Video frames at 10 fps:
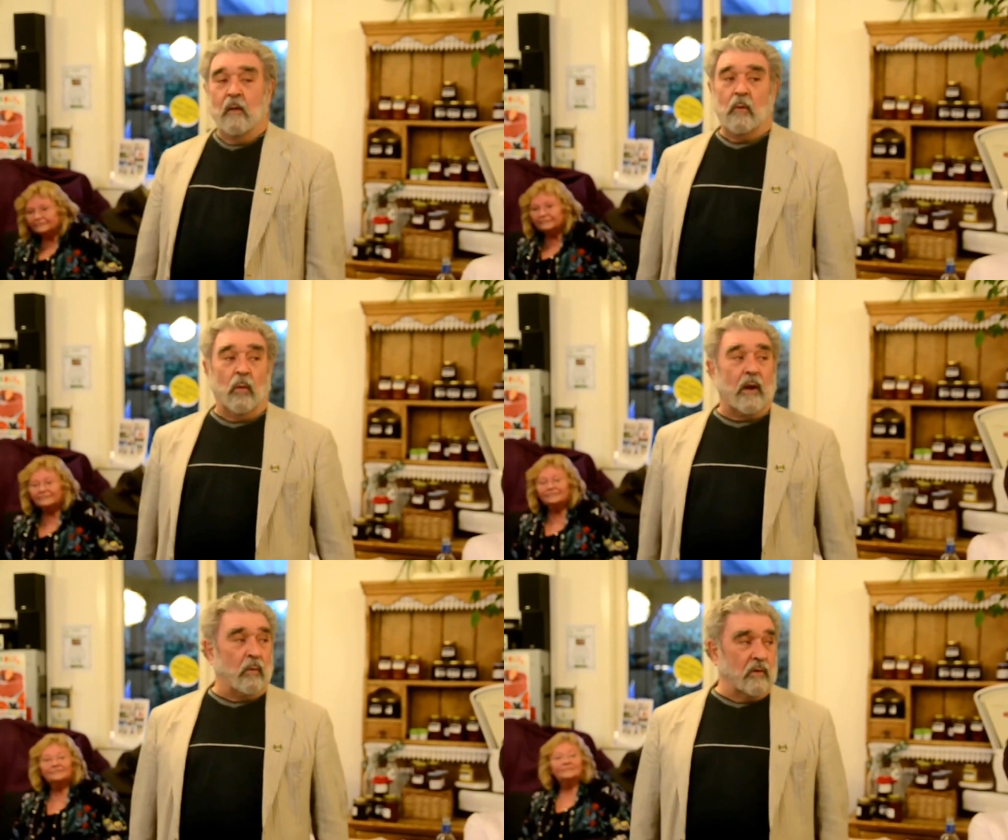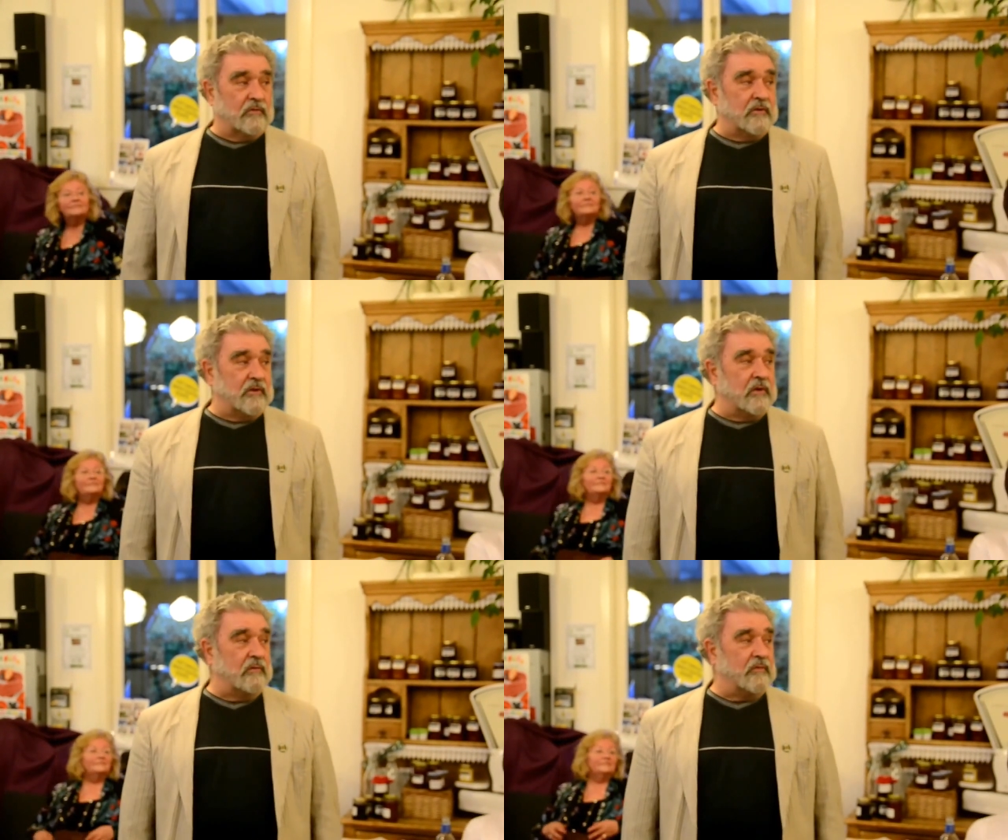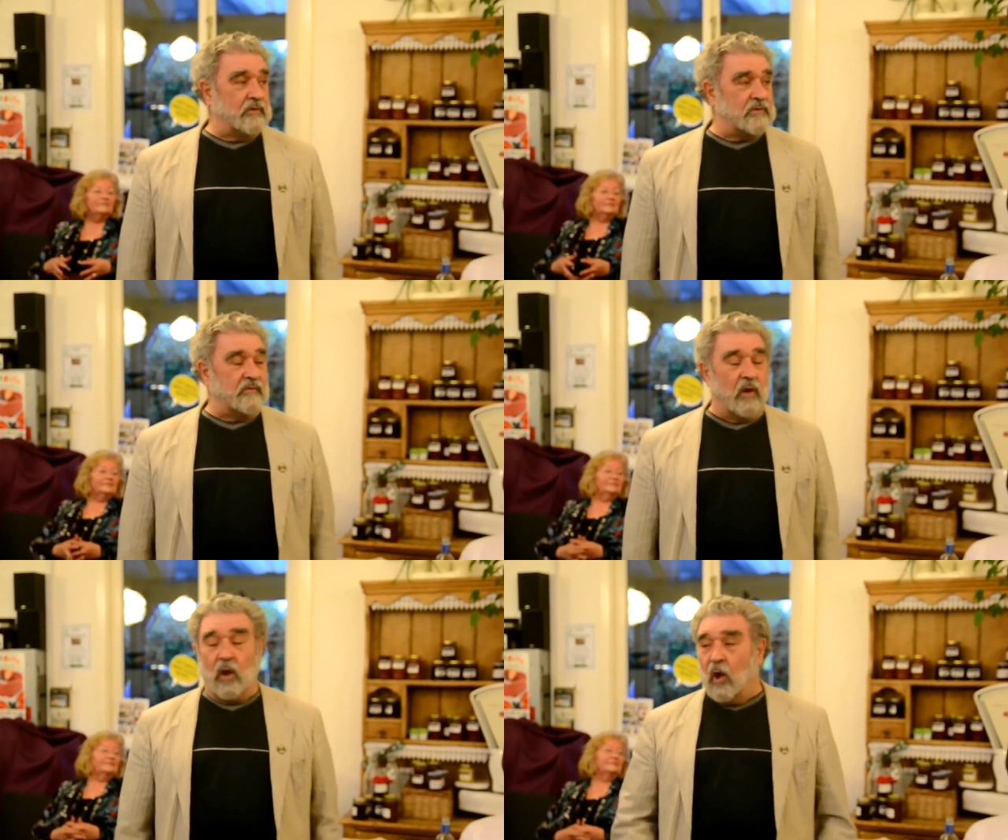But what I want to do, first
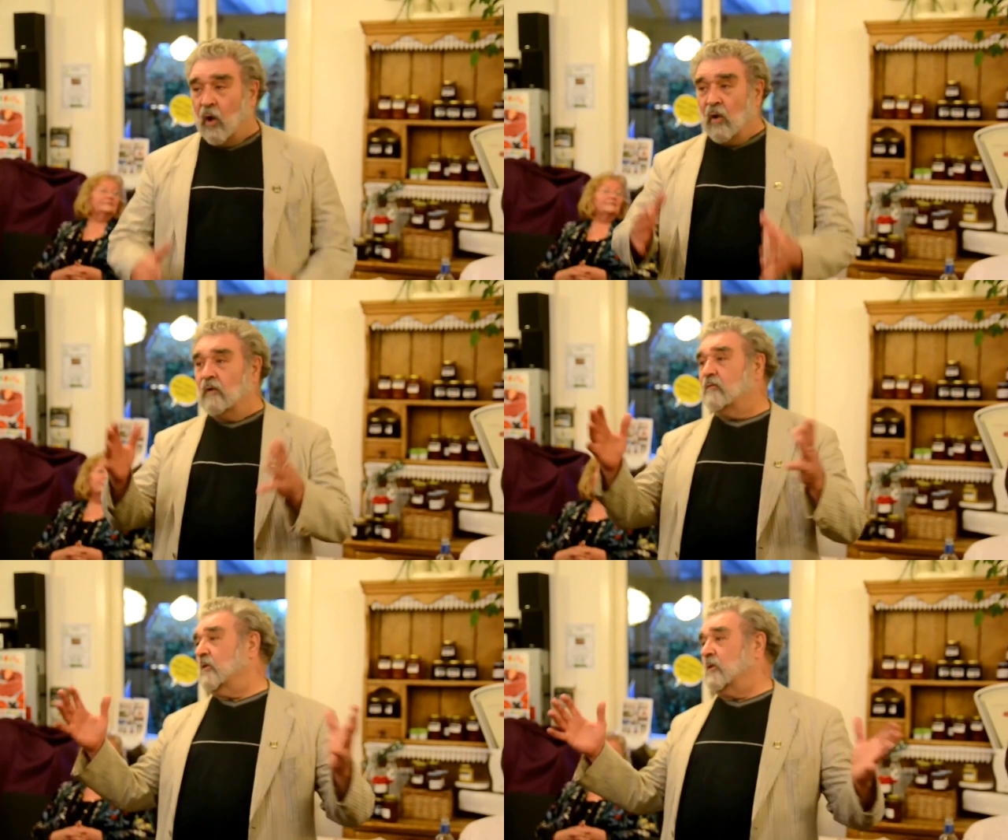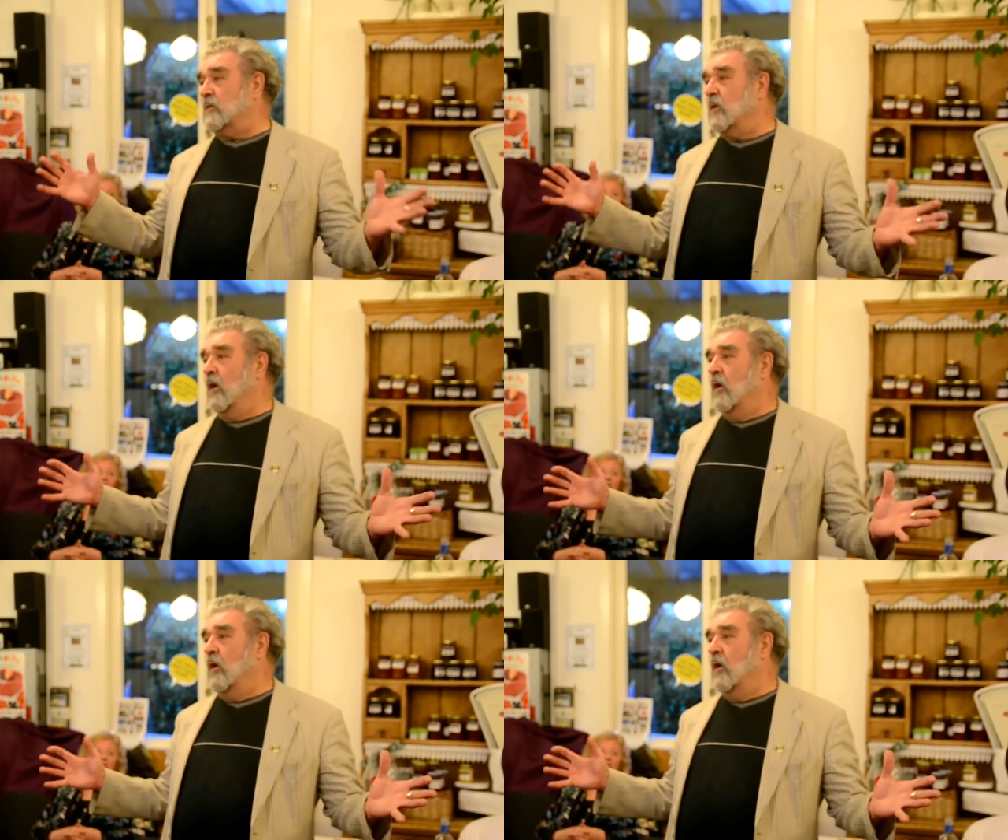of all, all of you